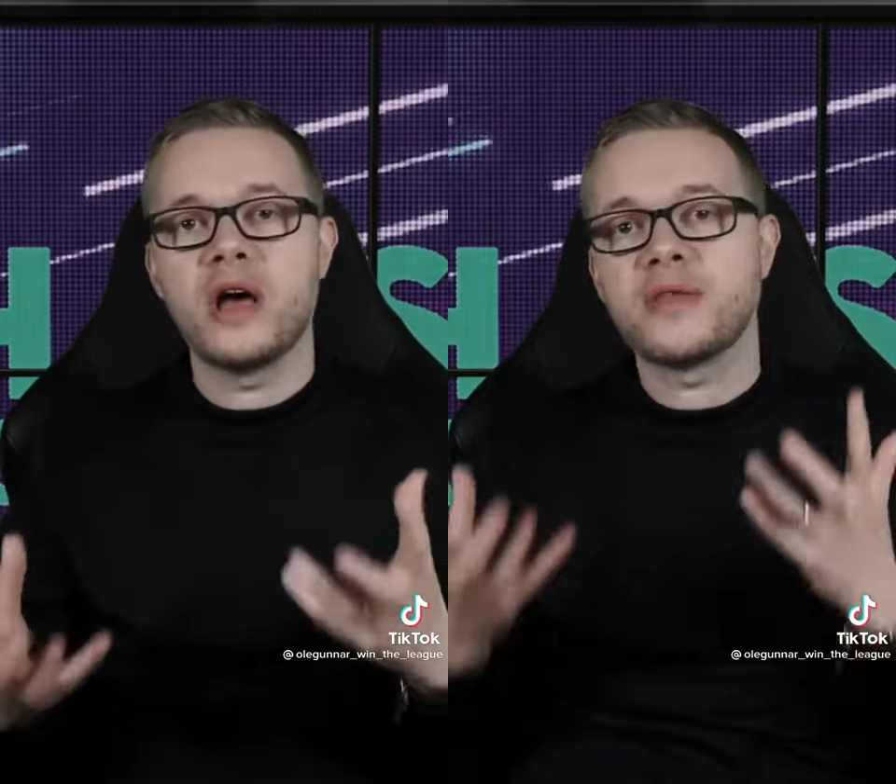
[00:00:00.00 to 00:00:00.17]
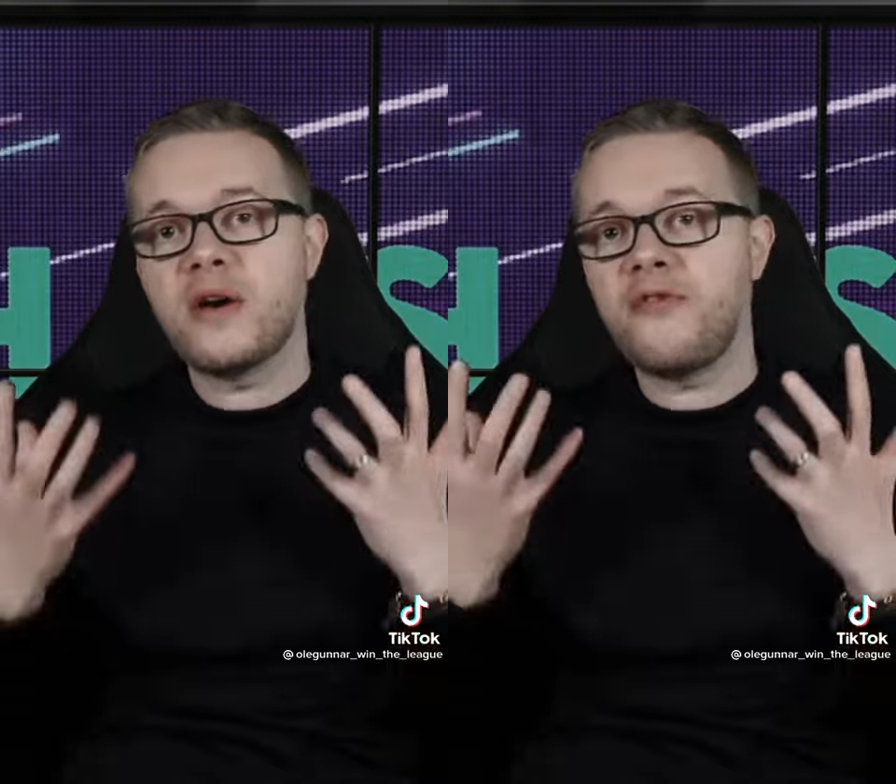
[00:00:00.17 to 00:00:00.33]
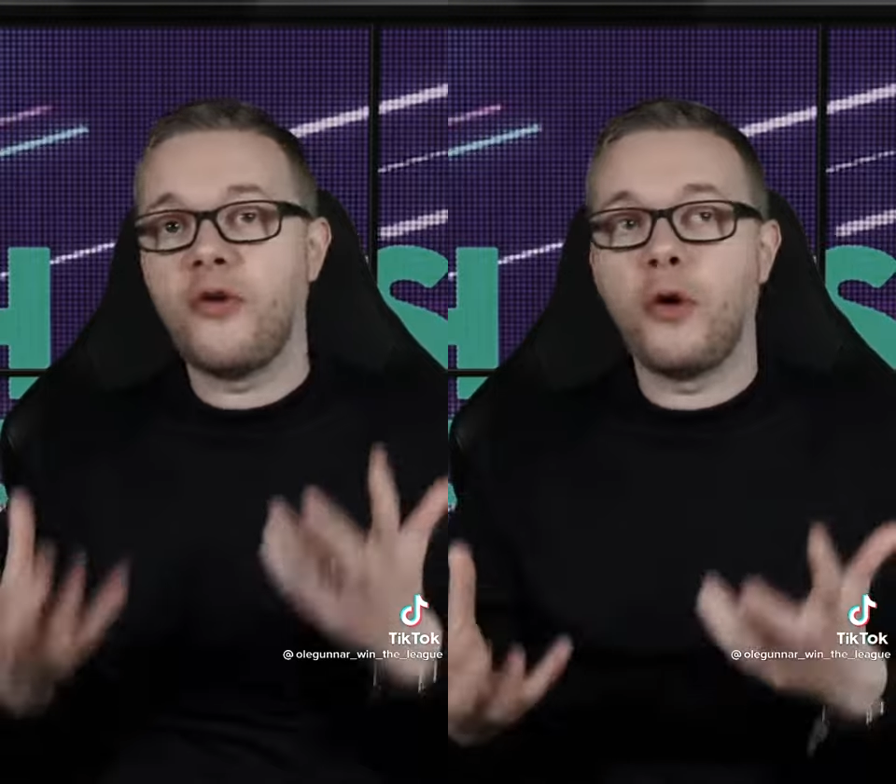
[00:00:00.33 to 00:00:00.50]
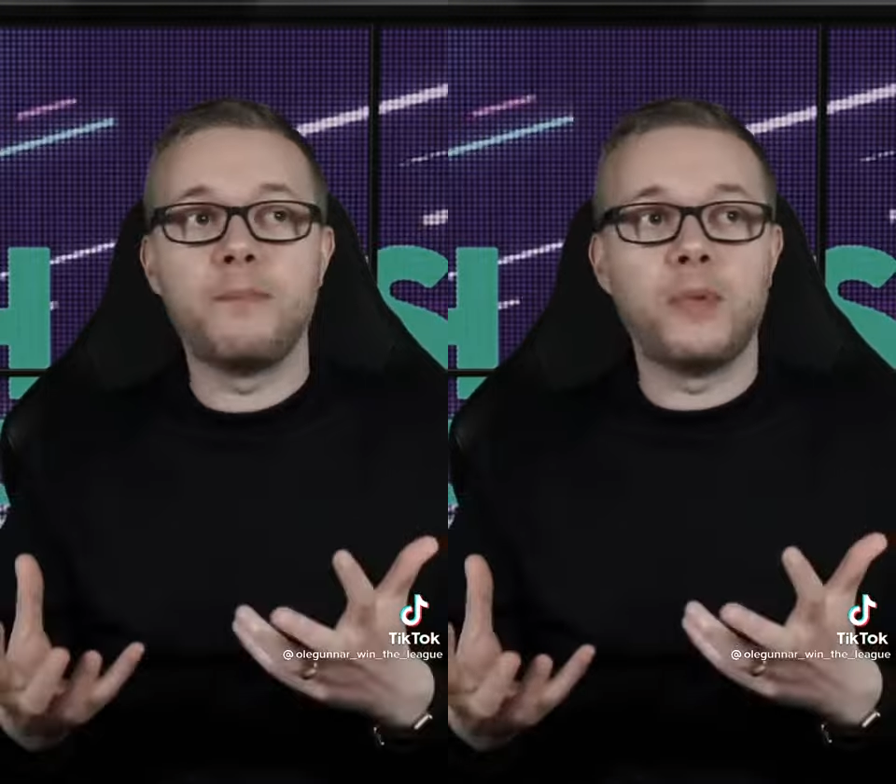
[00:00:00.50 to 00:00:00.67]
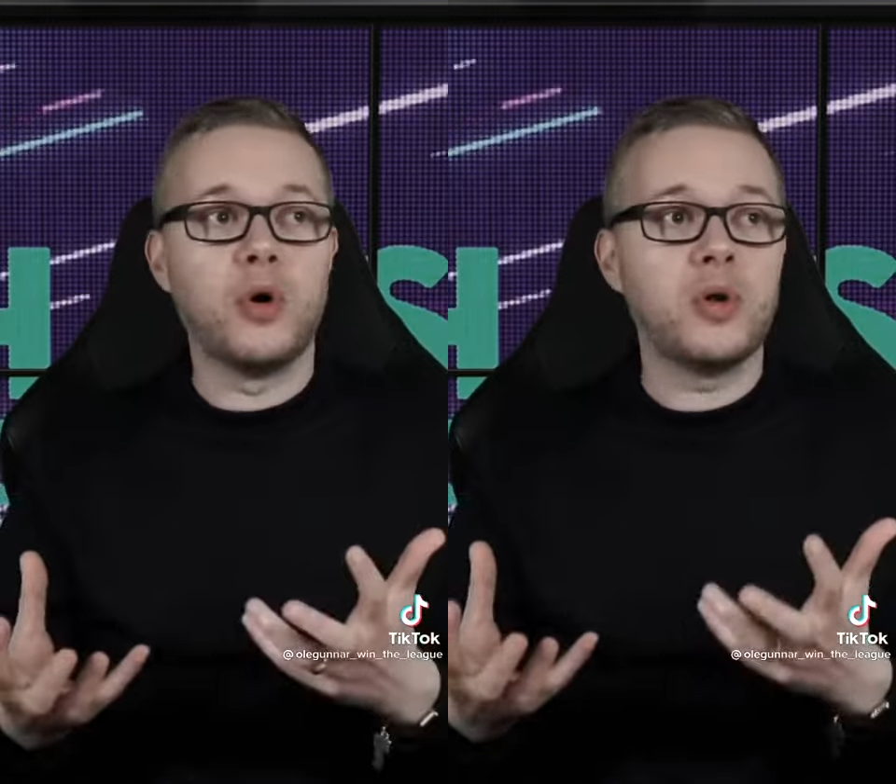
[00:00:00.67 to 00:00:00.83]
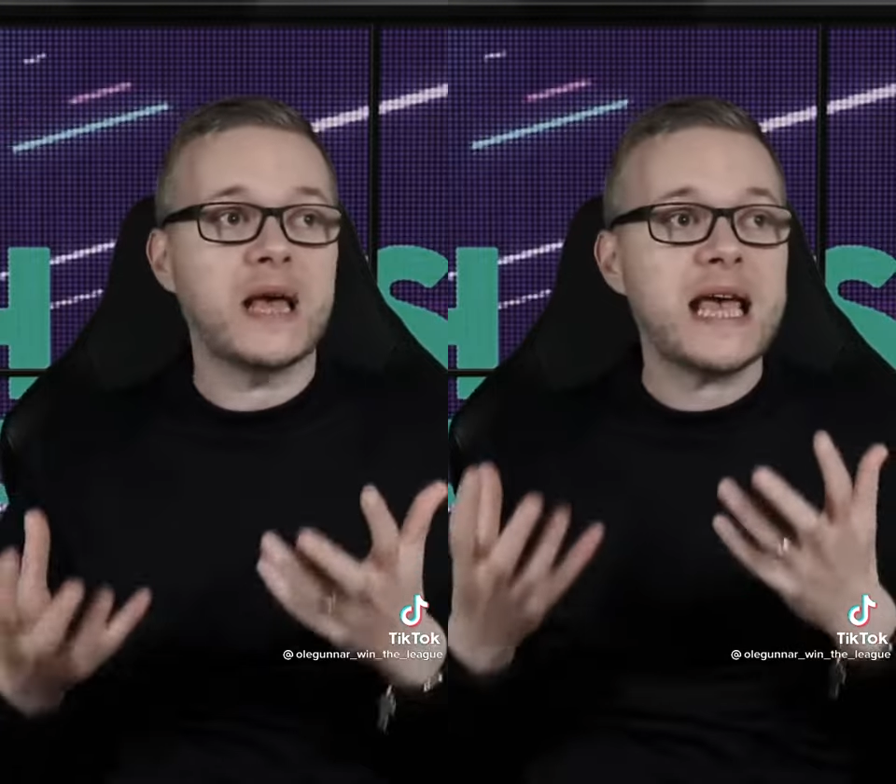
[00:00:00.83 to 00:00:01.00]
that
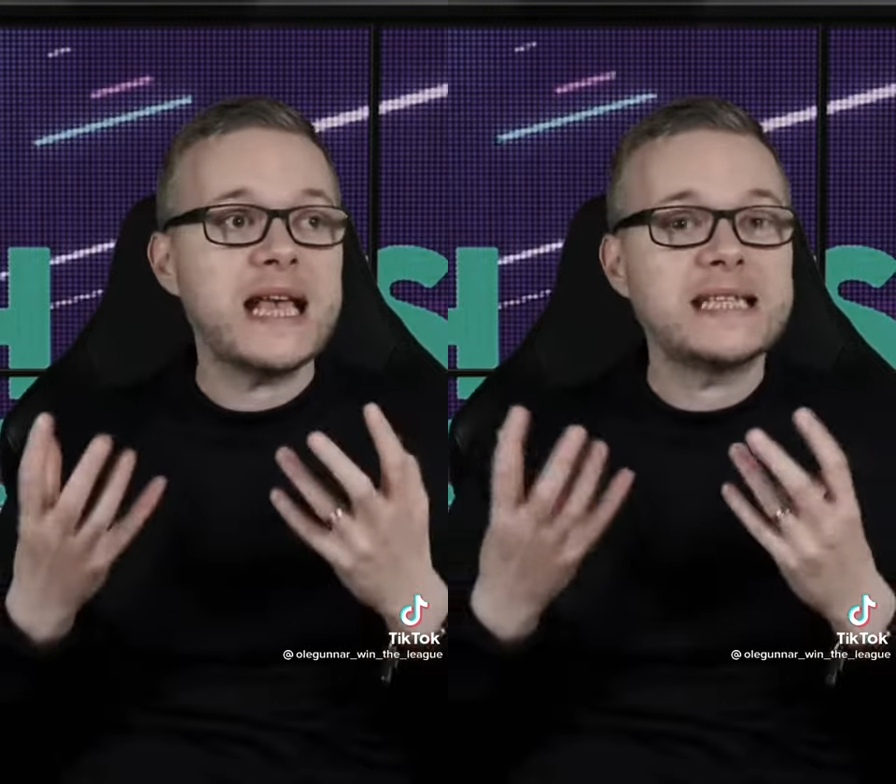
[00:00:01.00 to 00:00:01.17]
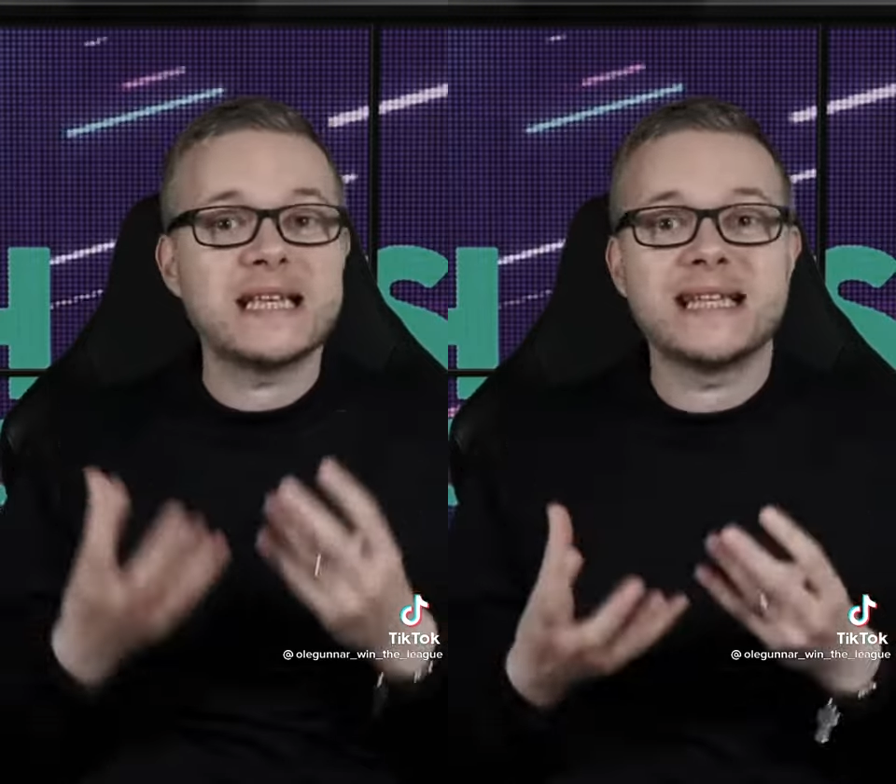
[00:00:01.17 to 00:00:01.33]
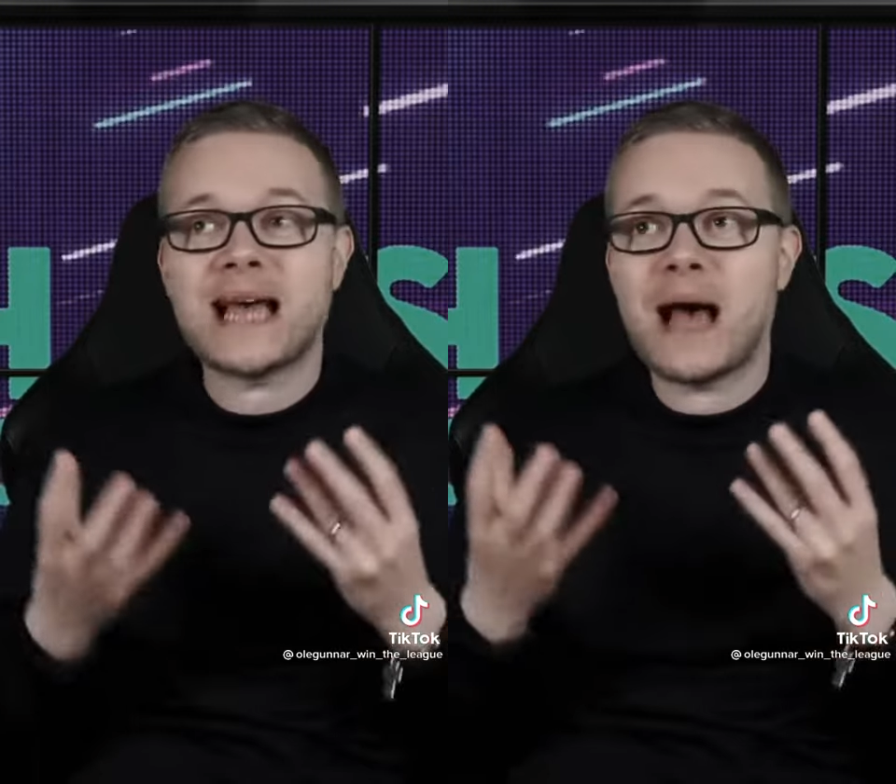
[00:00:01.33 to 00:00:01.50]
football isn't